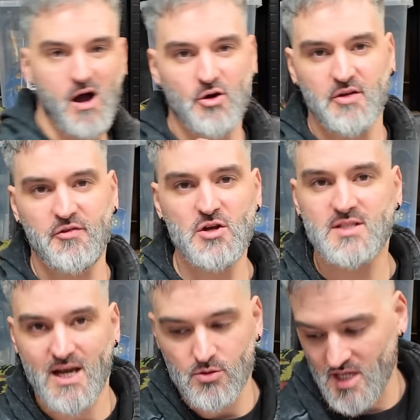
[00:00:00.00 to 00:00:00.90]
I've got a few
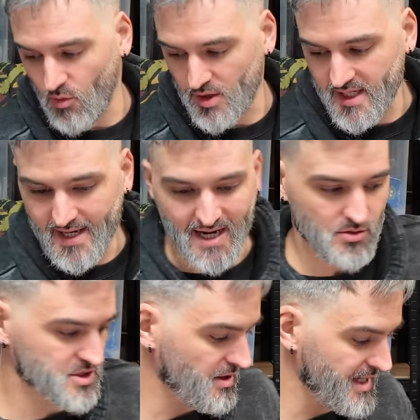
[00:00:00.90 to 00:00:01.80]
sales that I want to get out.
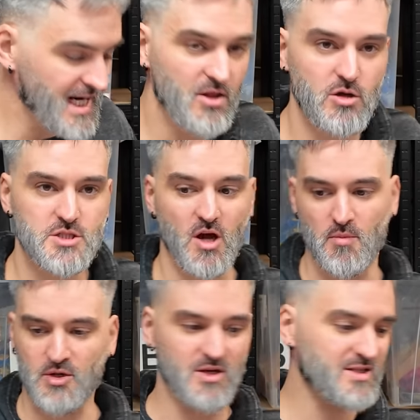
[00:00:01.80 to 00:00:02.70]
So I'm going to get those done
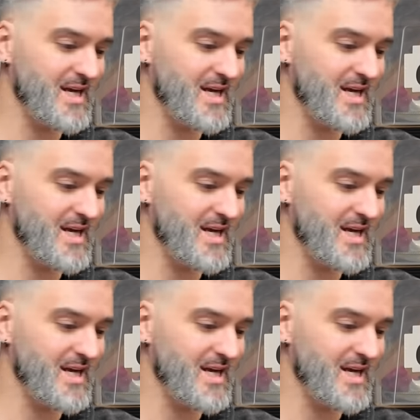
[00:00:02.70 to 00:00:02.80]
because it